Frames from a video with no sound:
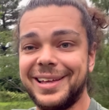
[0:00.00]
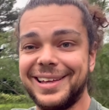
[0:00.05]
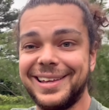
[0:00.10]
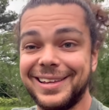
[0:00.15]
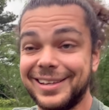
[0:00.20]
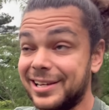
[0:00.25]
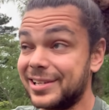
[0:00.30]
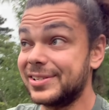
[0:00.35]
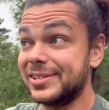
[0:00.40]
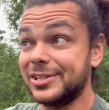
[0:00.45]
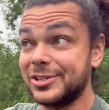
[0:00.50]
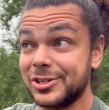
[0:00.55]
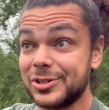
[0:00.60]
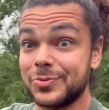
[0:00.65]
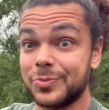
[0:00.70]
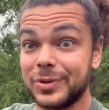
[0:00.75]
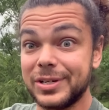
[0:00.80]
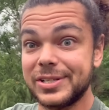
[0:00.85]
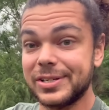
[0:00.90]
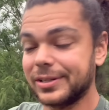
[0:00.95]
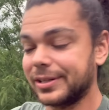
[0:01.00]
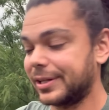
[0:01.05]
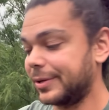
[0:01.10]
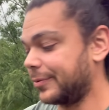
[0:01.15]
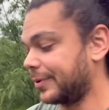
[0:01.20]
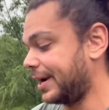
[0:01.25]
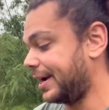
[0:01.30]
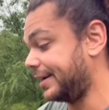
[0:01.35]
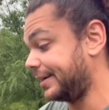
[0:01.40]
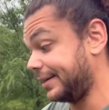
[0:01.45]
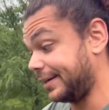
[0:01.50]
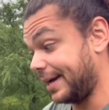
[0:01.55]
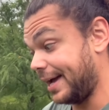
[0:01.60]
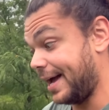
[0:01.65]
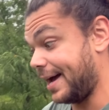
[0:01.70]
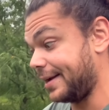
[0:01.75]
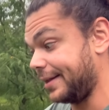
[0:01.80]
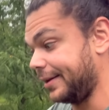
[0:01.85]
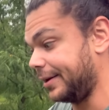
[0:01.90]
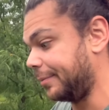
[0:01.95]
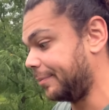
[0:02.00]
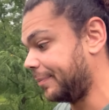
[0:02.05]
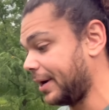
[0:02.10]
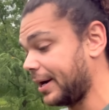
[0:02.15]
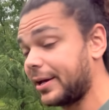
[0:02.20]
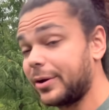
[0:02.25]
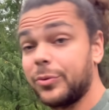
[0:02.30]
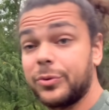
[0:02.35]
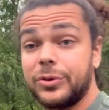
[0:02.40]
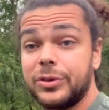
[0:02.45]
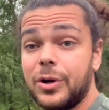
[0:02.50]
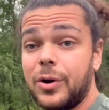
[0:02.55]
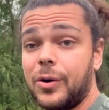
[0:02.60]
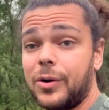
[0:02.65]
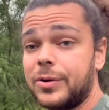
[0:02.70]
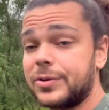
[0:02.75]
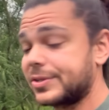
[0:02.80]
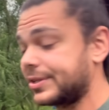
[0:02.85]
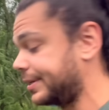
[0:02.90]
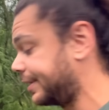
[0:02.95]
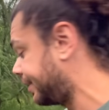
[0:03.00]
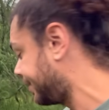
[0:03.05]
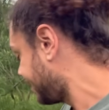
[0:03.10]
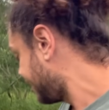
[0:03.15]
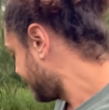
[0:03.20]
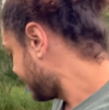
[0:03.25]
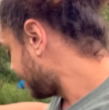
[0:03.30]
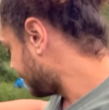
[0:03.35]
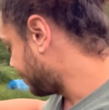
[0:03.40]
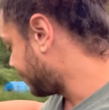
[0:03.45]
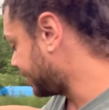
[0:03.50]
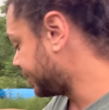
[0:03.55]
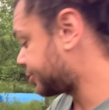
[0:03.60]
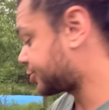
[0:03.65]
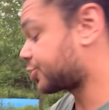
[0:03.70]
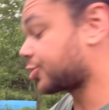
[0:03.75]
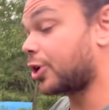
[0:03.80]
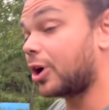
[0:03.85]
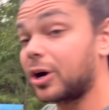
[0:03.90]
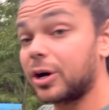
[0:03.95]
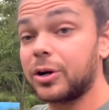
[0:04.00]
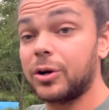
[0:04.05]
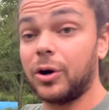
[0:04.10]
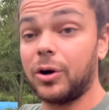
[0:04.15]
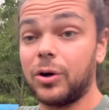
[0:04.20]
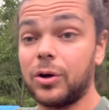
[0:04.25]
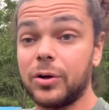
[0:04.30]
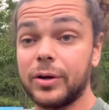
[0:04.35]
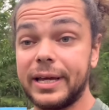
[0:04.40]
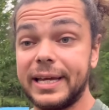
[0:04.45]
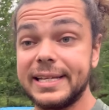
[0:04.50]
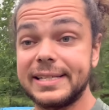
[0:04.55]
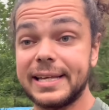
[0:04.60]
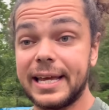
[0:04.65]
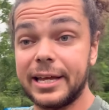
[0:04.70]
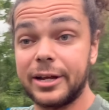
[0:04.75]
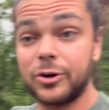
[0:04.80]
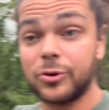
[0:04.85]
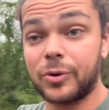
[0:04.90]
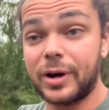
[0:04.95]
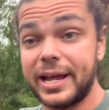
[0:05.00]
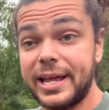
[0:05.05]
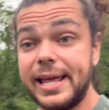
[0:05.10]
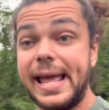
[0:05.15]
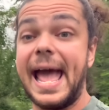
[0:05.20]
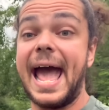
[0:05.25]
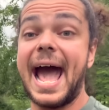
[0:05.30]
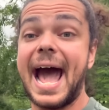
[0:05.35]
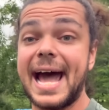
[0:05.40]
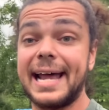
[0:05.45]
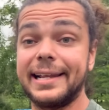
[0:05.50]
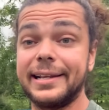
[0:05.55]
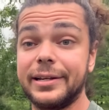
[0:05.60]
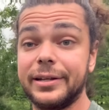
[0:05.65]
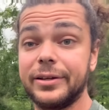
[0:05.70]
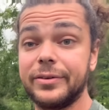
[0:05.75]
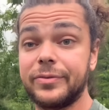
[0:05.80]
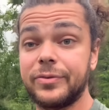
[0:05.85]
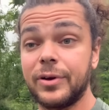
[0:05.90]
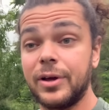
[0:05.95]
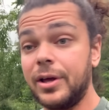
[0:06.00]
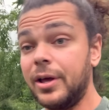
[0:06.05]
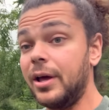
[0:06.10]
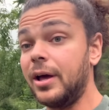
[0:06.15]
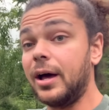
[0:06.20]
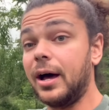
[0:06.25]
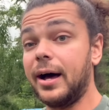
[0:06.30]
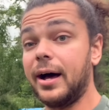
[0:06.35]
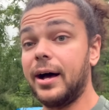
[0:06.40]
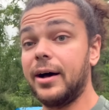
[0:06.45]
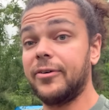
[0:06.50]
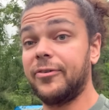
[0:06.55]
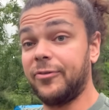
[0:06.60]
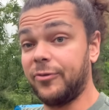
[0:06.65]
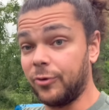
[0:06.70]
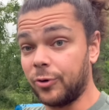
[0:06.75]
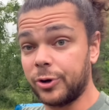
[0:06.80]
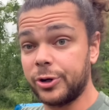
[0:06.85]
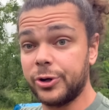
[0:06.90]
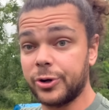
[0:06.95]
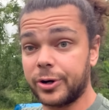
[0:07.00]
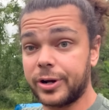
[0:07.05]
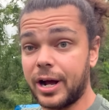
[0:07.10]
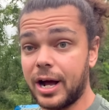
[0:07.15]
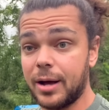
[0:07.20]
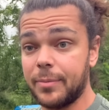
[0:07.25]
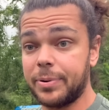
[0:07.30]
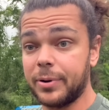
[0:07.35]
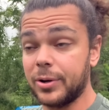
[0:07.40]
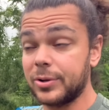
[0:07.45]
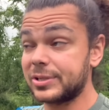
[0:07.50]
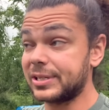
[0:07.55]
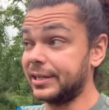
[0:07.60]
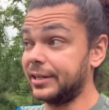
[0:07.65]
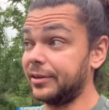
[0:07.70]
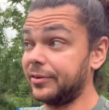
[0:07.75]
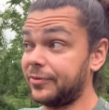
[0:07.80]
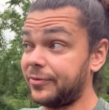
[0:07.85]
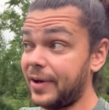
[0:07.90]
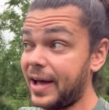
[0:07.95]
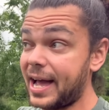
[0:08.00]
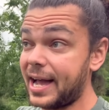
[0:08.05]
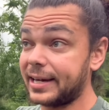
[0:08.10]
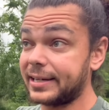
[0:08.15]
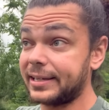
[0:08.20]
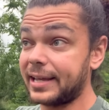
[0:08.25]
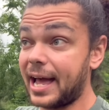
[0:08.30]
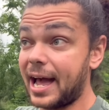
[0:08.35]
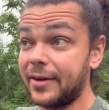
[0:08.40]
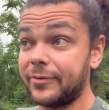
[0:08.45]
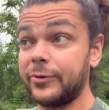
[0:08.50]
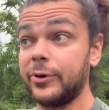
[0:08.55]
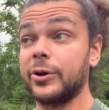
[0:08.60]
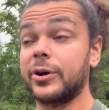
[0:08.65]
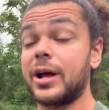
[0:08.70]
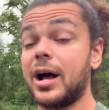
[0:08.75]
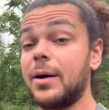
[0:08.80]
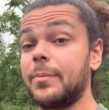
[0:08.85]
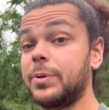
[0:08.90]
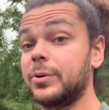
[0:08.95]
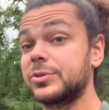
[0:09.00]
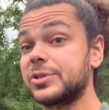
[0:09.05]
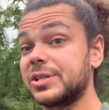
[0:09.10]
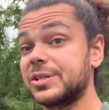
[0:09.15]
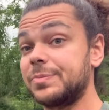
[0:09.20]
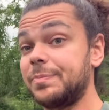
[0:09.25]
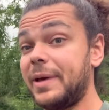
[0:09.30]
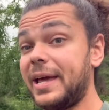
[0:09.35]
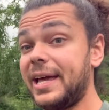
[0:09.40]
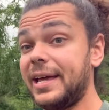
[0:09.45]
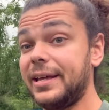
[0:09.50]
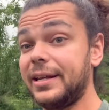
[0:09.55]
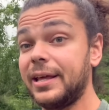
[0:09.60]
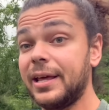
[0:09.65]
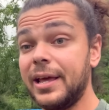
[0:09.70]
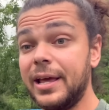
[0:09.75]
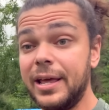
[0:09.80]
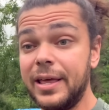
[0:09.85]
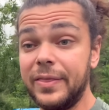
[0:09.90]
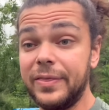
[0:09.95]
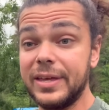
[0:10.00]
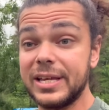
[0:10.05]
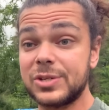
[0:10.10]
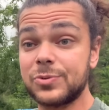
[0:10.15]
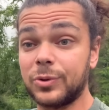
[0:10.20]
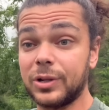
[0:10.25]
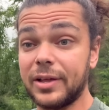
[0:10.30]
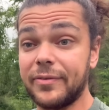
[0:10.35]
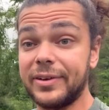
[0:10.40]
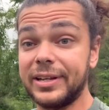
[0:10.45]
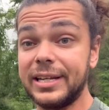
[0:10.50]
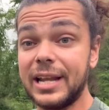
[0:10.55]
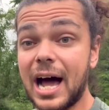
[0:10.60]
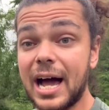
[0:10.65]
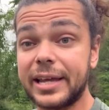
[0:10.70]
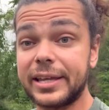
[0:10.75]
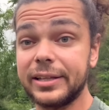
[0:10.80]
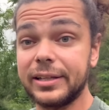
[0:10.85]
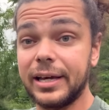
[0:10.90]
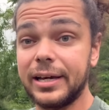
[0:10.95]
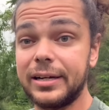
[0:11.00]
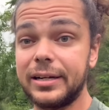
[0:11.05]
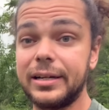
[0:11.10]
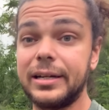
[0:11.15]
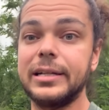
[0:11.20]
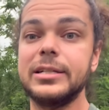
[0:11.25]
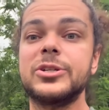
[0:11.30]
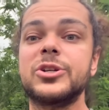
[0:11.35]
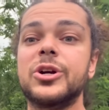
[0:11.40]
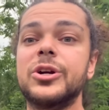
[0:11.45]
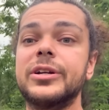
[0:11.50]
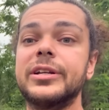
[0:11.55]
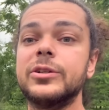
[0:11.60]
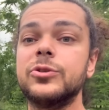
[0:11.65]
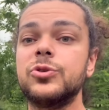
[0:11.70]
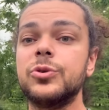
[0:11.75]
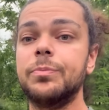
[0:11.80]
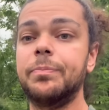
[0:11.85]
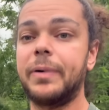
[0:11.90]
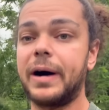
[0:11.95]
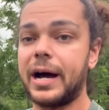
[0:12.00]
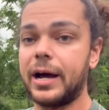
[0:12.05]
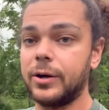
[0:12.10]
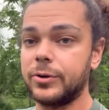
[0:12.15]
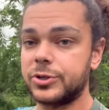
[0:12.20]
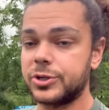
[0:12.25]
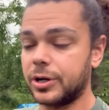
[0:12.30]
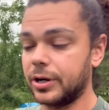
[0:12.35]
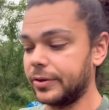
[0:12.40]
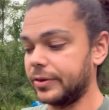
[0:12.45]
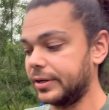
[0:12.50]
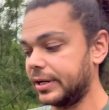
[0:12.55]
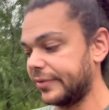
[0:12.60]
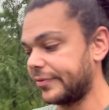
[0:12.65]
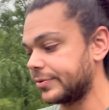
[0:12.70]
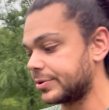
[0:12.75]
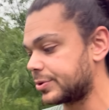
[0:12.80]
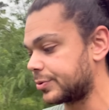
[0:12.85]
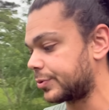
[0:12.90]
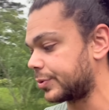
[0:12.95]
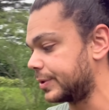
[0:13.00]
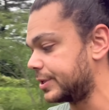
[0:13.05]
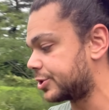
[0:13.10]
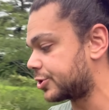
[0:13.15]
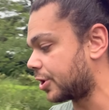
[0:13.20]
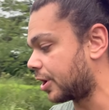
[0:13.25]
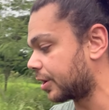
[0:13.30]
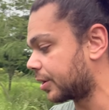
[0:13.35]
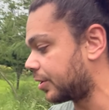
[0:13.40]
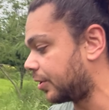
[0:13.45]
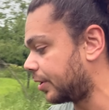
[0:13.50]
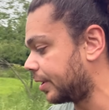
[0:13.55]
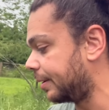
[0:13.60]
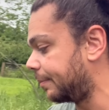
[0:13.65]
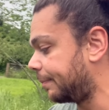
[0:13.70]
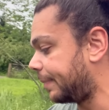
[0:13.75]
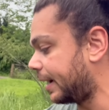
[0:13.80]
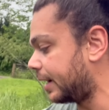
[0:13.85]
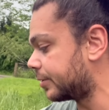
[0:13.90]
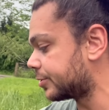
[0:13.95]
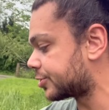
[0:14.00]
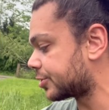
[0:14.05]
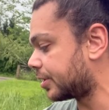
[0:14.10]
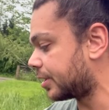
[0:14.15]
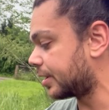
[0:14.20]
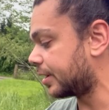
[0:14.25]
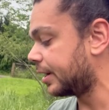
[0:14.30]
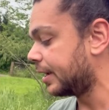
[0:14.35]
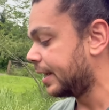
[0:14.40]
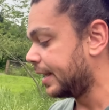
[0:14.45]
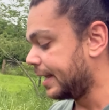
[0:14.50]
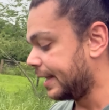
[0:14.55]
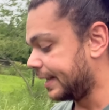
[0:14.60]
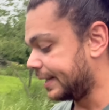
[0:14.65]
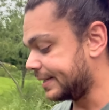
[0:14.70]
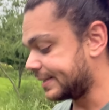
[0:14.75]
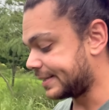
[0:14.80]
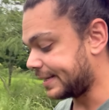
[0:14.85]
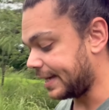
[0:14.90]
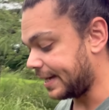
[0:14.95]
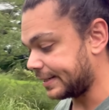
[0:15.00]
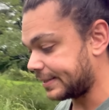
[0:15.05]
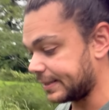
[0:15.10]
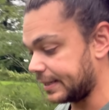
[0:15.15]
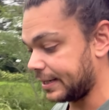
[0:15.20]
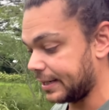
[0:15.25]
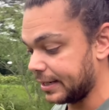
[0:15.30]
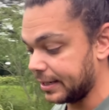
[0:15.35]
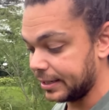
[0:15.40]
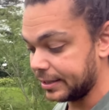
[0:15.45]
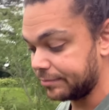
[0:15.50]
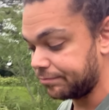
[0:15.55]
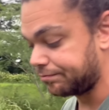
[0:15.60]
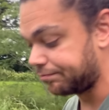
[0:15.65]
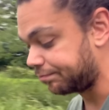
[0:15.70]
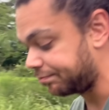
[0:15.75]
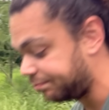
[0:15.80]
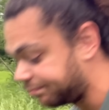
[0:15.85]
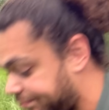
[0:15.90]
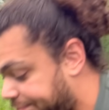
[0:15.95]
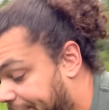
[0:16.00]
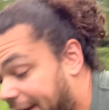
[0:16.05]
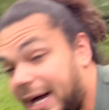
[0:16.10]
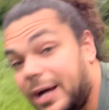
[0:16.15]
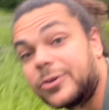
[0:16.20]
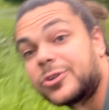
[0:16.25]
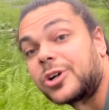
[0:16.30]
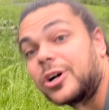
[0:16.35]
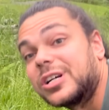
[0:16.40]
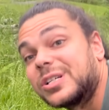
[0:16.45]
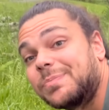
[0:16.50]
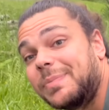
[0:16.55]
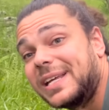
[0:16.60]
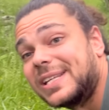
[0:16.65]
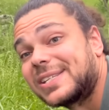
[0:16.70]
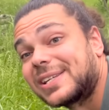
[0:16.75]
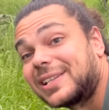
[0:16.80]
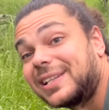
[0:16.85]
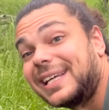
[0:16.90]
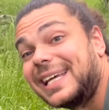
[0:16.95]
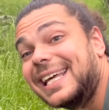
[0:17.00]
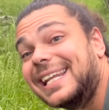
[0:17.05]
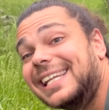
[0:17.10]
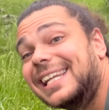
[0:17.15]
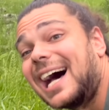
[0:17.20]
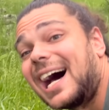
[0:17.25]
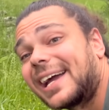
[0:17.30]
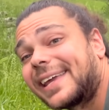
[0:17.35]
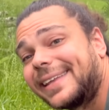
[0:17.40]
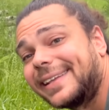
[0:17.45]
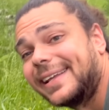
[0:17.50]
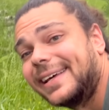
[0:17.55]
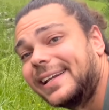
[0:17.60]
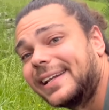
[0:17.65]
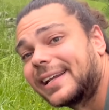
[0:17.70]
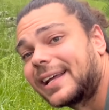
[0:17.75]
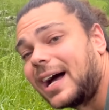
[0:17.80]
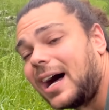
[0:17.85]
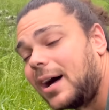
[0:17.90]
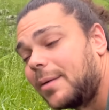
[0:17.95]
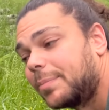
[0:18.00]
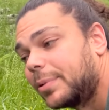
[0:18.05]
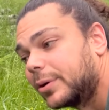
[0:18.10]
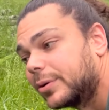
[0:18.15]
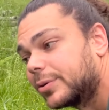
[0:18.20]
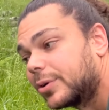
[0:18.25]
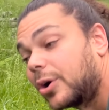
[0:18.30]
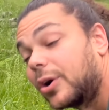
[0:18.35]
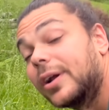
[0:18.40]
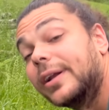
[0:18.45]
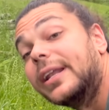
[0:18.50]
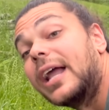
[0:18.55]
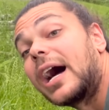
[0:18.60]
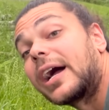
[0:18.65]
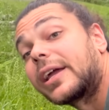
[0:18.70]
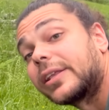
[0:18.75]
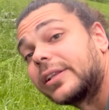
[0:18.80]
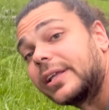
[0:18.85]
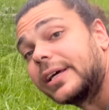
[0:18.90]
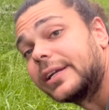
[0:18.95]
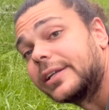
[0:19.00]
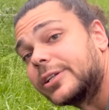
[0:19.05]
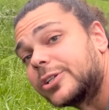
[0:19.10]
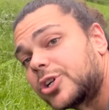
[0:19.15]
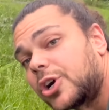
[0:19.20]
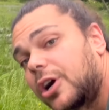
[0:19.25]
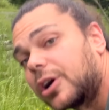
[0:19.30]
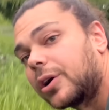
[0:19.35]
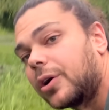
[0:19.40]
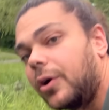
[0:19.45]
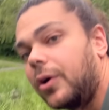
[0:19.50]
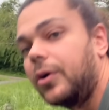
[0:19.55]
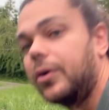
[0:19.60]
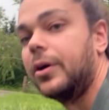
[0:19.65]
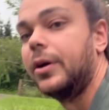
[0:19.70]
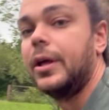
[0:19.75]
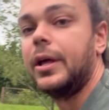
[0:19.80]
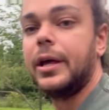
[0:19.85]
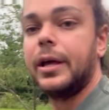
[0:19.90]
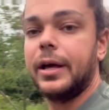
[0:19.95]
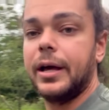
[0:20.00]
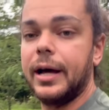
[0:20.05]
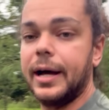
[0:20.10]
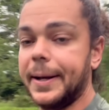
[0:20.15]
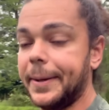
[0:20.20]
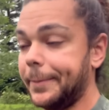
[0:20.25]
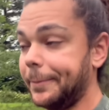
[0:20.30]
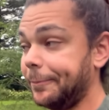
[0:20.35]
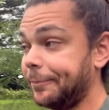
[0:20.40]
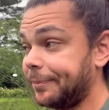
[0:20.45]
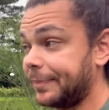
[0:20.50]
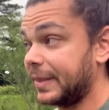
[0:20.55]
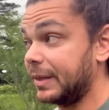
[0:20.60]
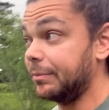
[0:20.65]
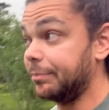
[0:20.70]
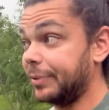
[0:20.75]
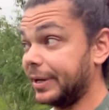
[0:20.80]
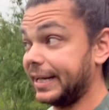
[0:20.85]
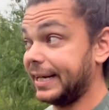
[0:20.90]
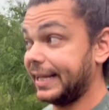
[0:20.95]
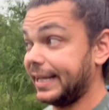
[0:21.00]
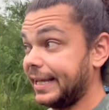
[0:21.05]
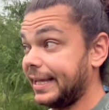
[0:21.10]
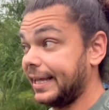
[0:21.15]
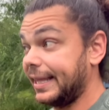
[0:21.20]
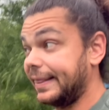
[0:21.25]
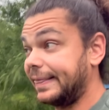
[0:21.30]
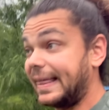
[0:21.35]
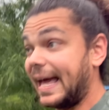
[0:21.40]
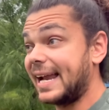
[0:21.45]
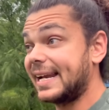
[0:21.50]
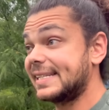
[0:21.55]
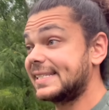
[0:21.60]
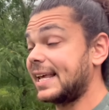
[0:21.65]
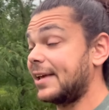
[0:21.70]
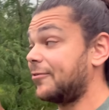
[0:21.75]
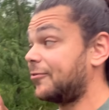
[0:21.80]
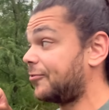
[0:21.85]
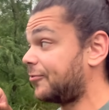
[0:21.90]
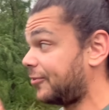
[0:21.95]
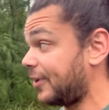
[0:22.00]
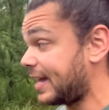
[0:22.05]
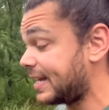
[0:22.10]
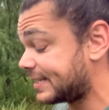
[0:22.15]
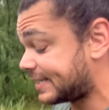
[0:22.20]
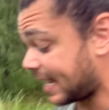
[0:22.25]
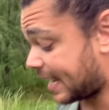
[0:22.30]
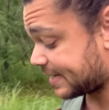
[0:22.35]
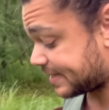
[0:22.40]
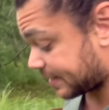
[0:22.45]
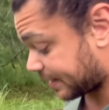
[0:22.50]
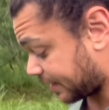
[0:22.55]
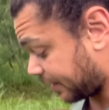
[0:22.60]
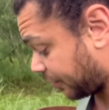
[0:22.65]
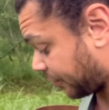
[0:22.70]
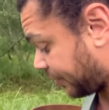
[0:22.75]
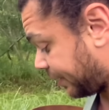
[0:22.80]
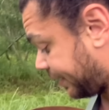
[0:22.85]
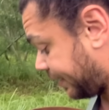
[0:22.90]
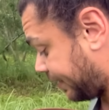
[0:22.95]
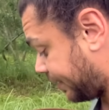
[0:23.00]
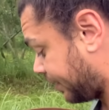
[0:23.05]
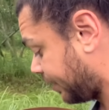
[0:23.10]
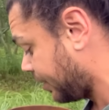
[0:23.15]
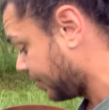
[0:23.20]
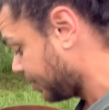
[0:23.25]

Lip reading: because it just recently rained and I had it in a bucket with no holes in it. But charcoal is a great additive for your compost. And in fact, after your compost is made, this will have inoculated and turned into biochar. The difference between charcoal and biochar is that biochar is basically inoculated compost or inoculated charcoal. But that is a fantastic ingredient